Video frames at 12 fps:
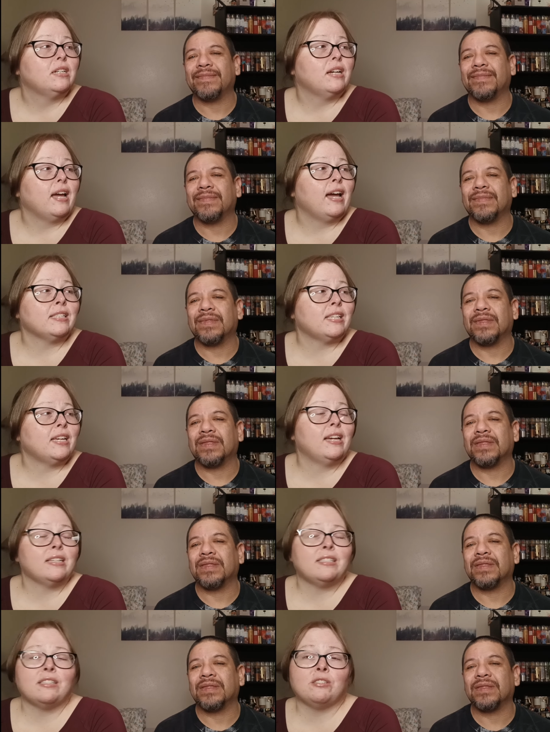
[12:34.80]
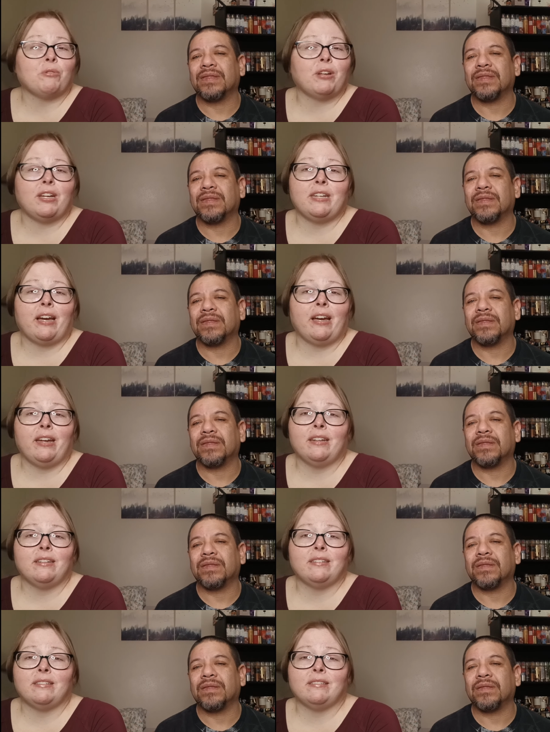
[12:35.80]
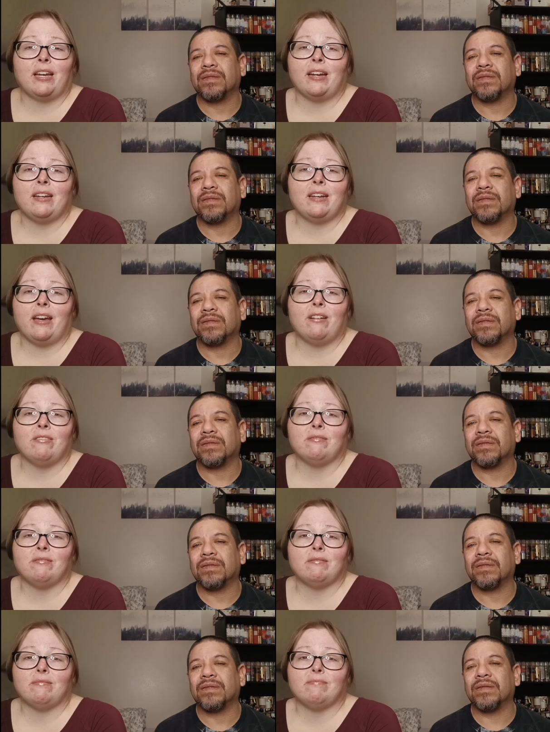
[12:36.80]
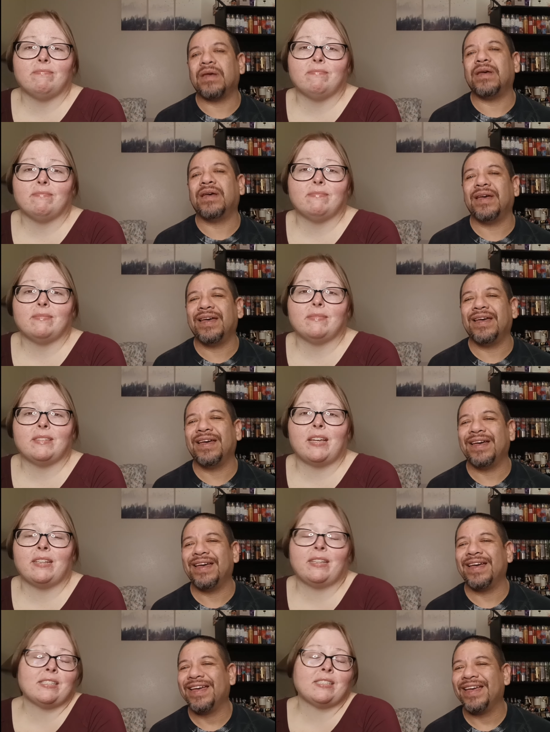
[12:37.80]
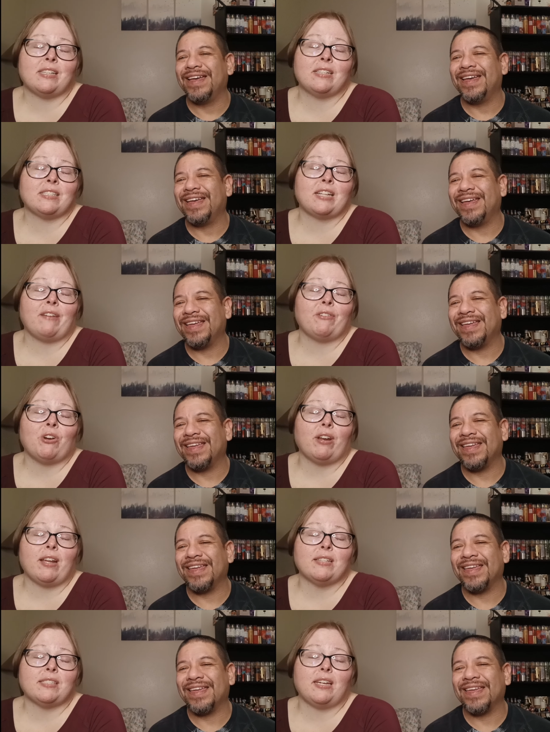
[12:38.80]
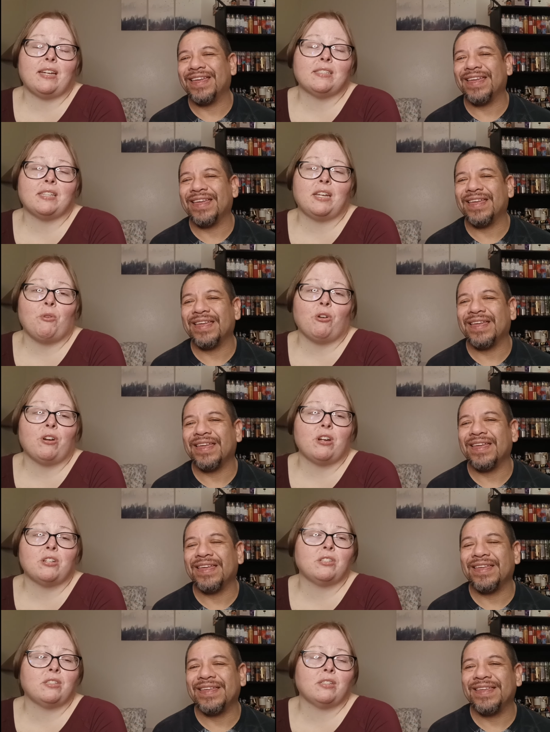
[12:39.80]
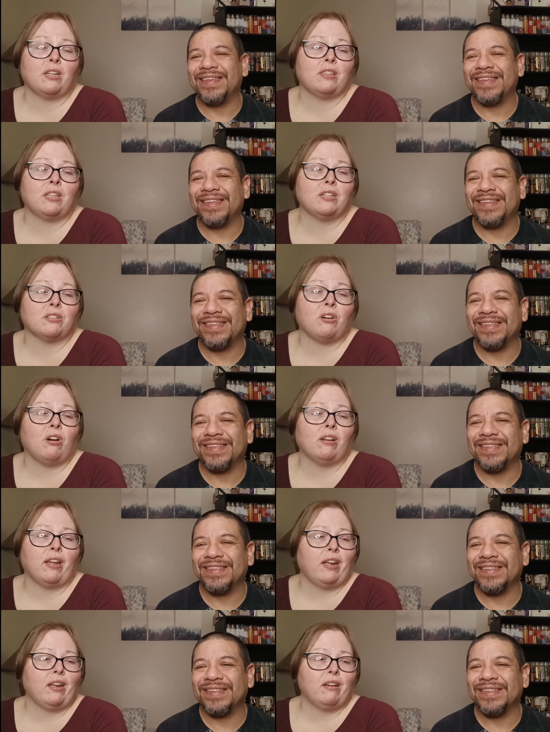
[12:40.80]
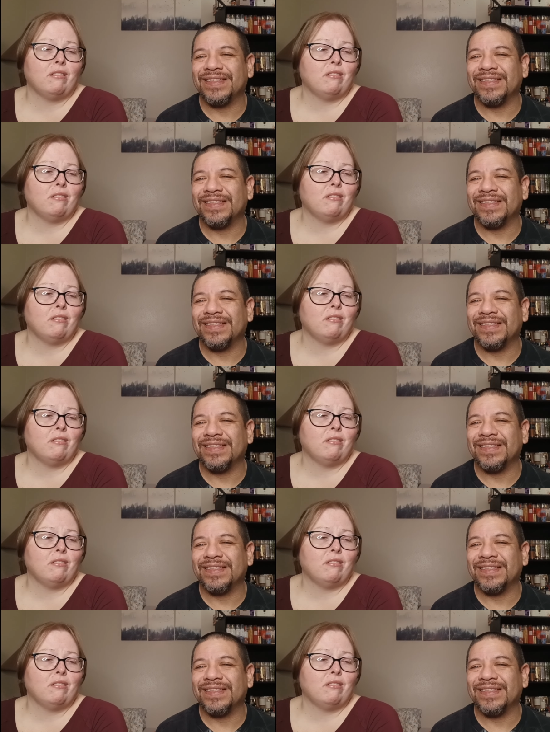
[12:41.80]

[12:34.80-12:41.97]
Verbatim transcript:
Speaker 1: S A S is already dying, dying down. This It's not even called S A S anymore. I think it's called like,